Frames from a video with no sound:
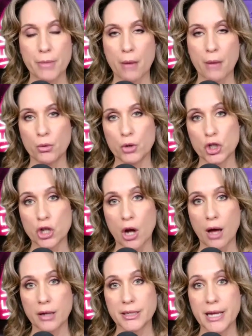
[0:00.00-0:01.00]
Babbitt was
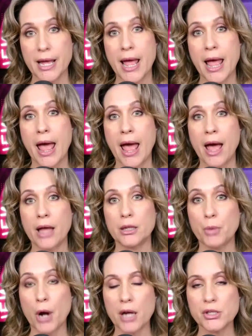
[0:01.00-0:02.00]
shot. And the
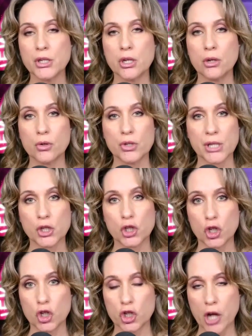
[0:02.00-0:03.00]
prosecutor says
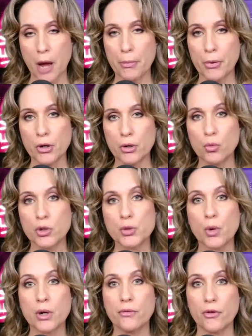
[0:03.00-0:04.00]
that Sheppard was
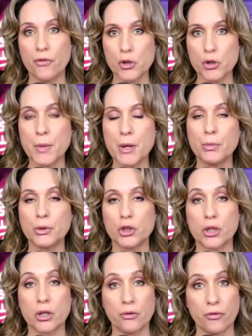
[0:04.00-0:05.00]
one of the first people
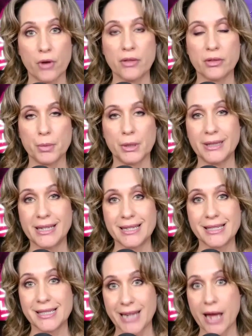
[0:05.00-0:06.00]
to confront the
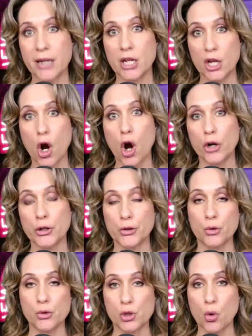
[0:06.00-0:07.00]
police standing guard at
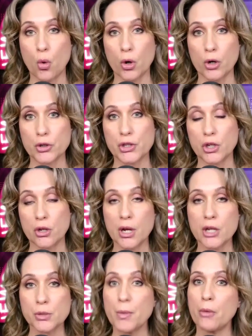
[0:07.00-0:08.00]
those doors. And you
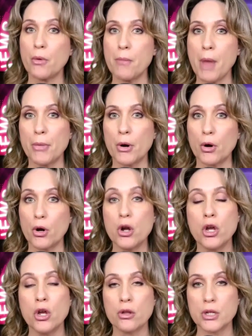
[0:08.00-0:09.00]
guys might remember,
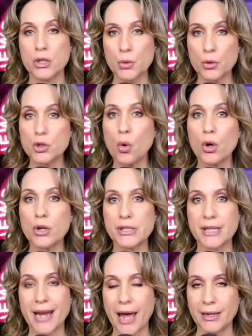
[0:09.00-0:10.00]
these were doors
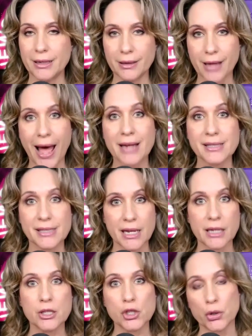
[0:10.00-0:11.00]
that had glass
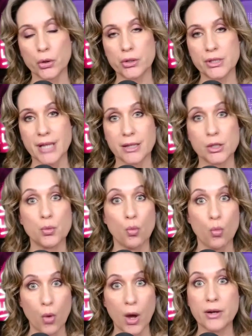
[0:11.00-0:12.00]
inserts. That's
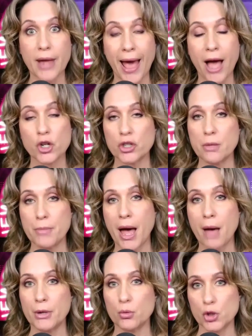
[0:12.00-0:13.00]
what Ashley
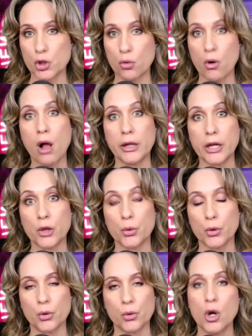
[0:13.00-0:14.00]
Babbitt was crawling
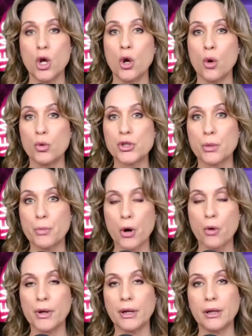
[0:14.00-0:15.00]
through, was the
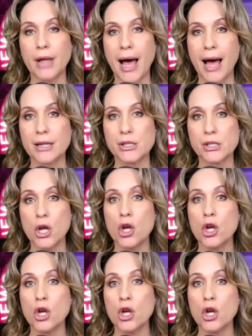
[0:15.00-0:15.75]
broken glass.